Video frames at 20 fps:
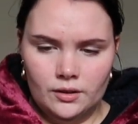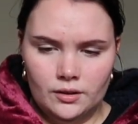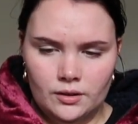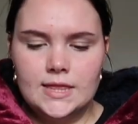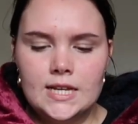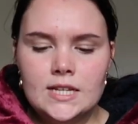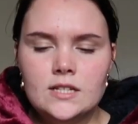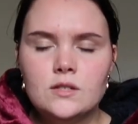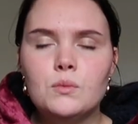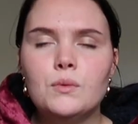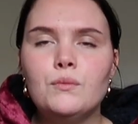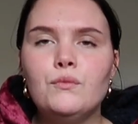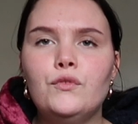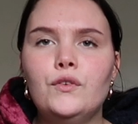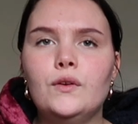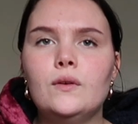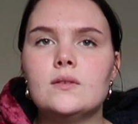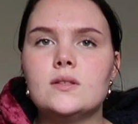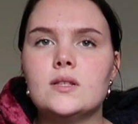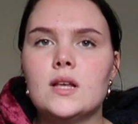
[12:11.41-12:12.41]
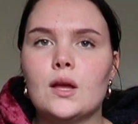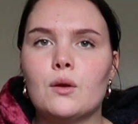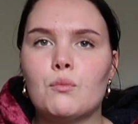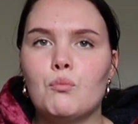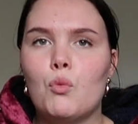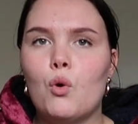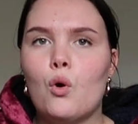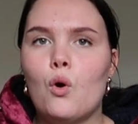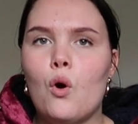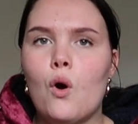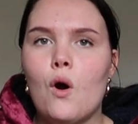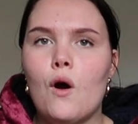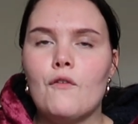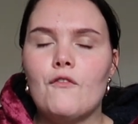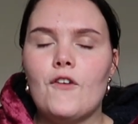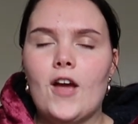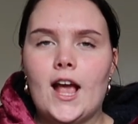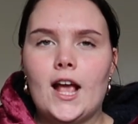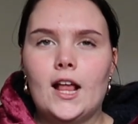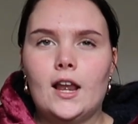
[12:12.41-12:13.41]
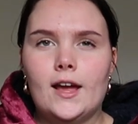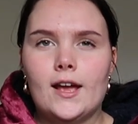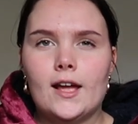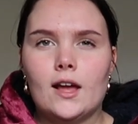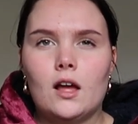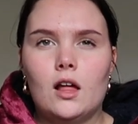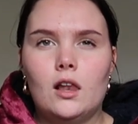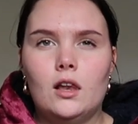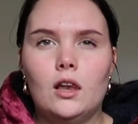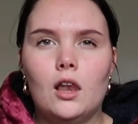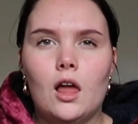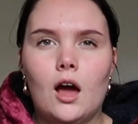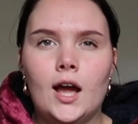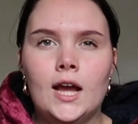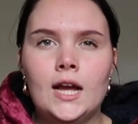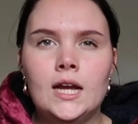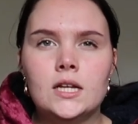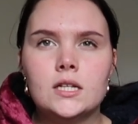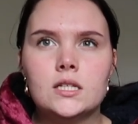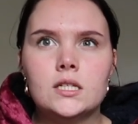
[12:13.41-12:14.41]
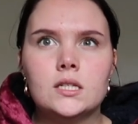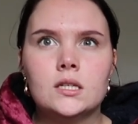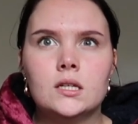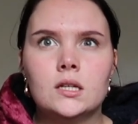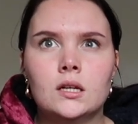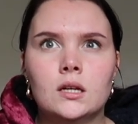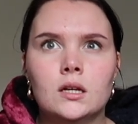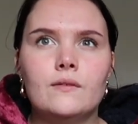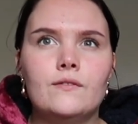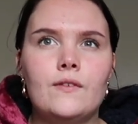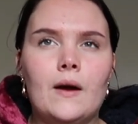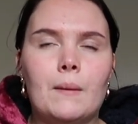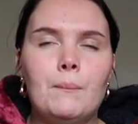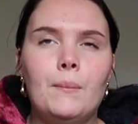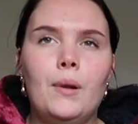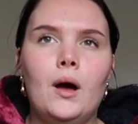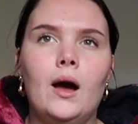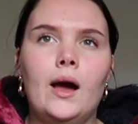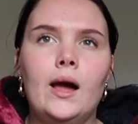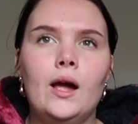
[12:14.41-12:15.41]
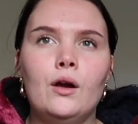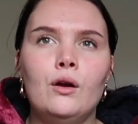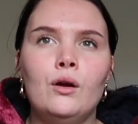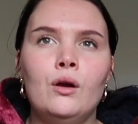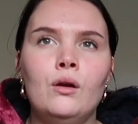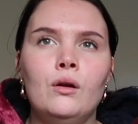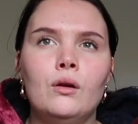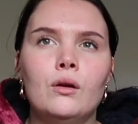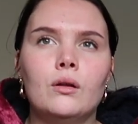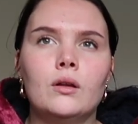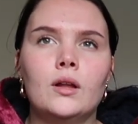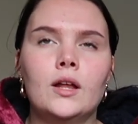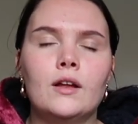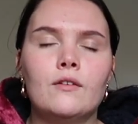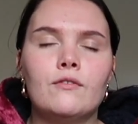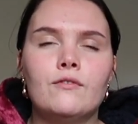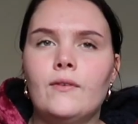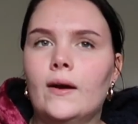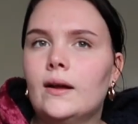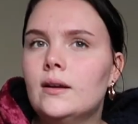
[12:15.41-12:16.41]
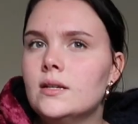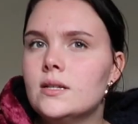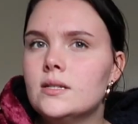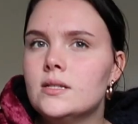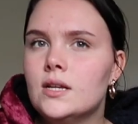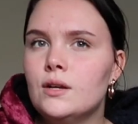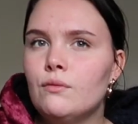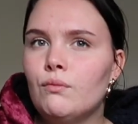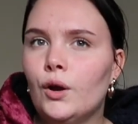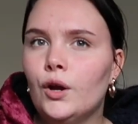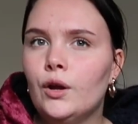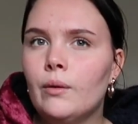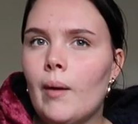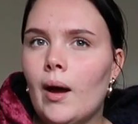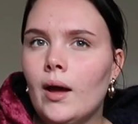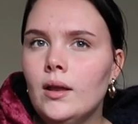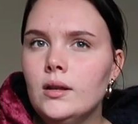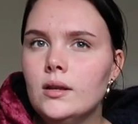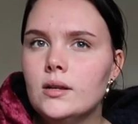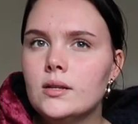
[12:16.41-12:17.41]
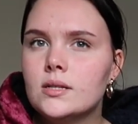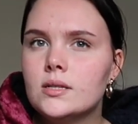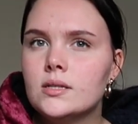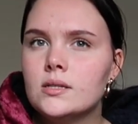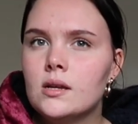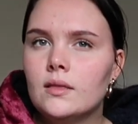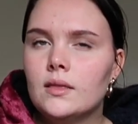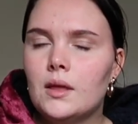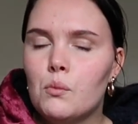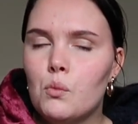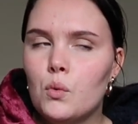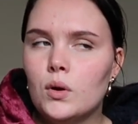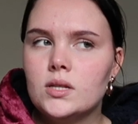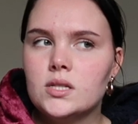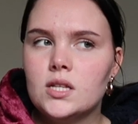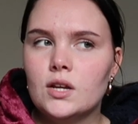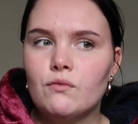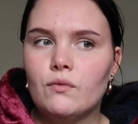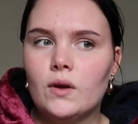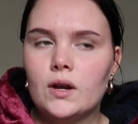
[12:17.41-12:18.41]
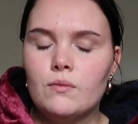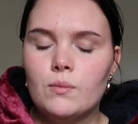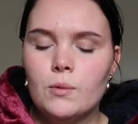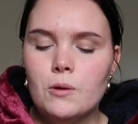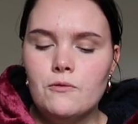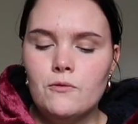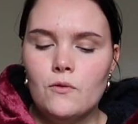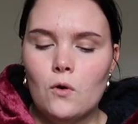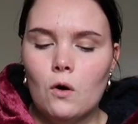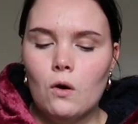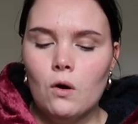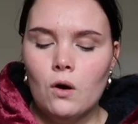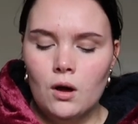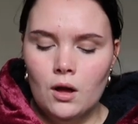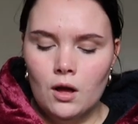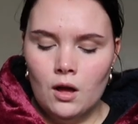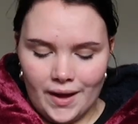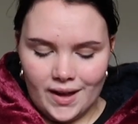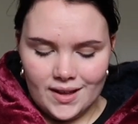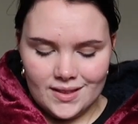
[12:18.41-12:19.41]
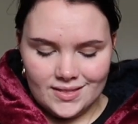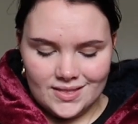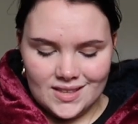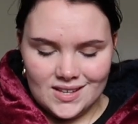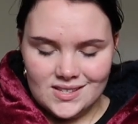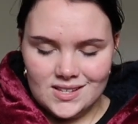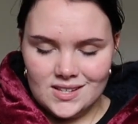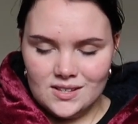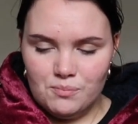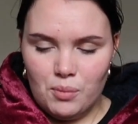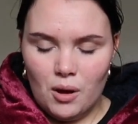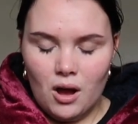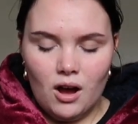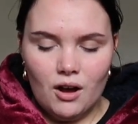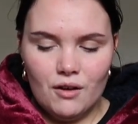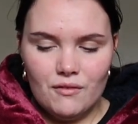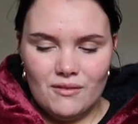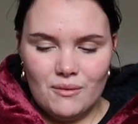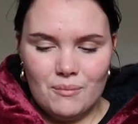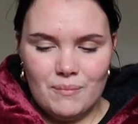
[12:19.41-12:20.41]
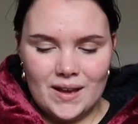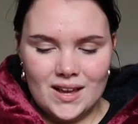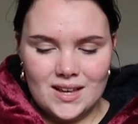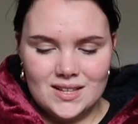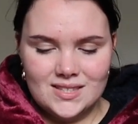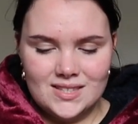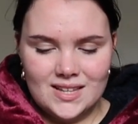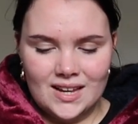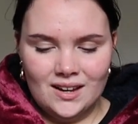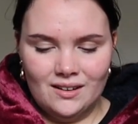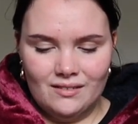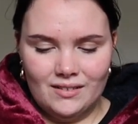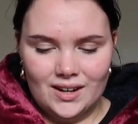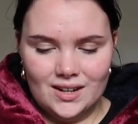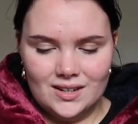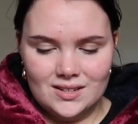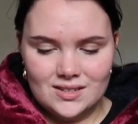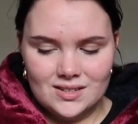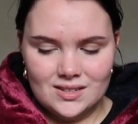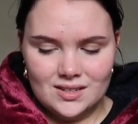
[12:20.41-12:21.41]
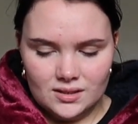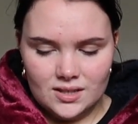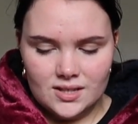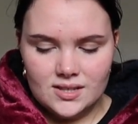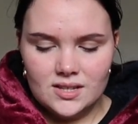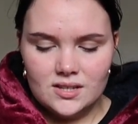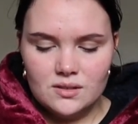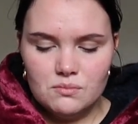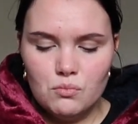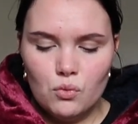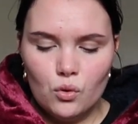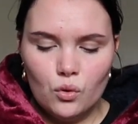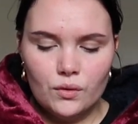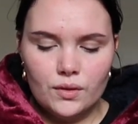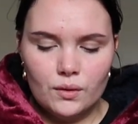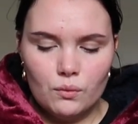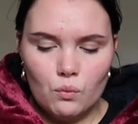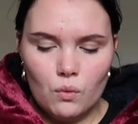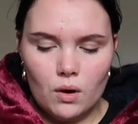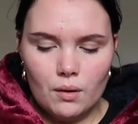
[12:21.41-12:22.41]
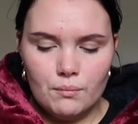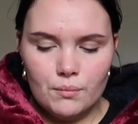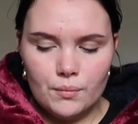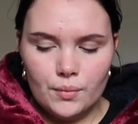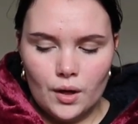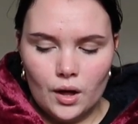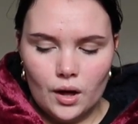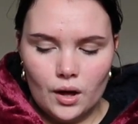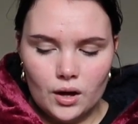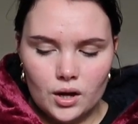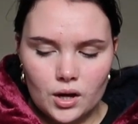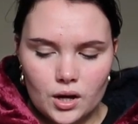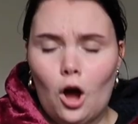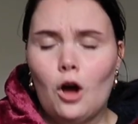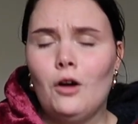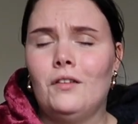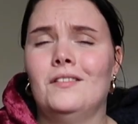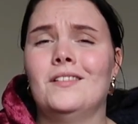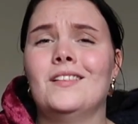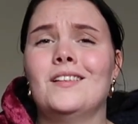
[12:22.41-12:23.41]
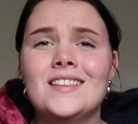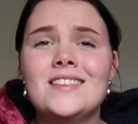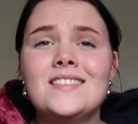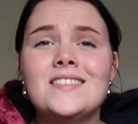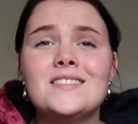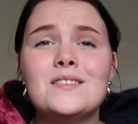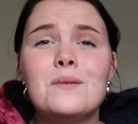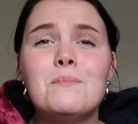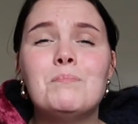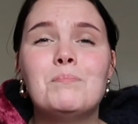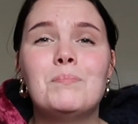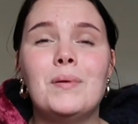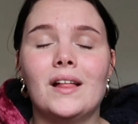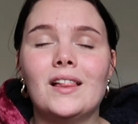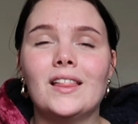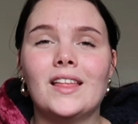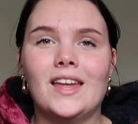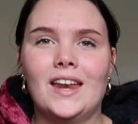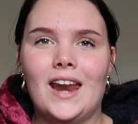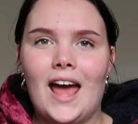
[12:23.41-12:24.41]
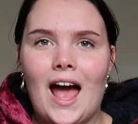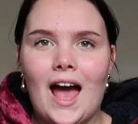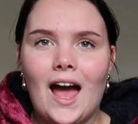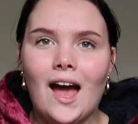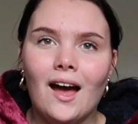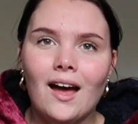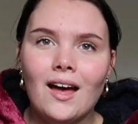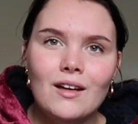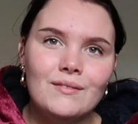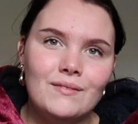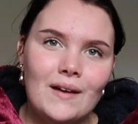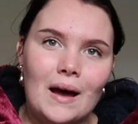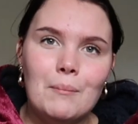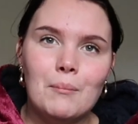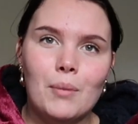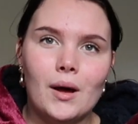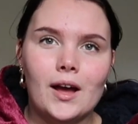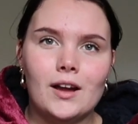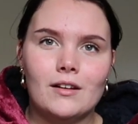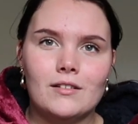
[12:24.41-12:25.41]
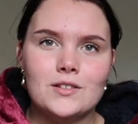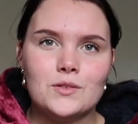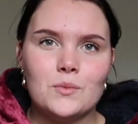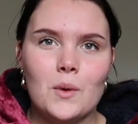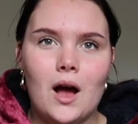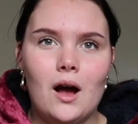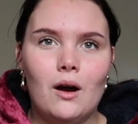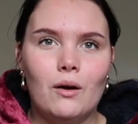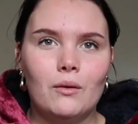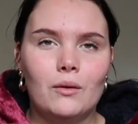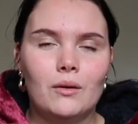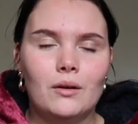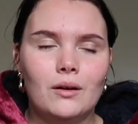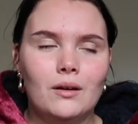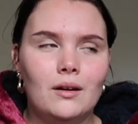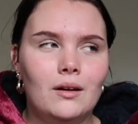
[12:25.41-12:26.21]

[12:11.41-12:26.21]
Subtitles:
This one feels like more of a like light vampire like fantasy romance than ones I've read before, but this is part of a bigger series. This is more than one book. Oh, this is a billionaire vampire as well.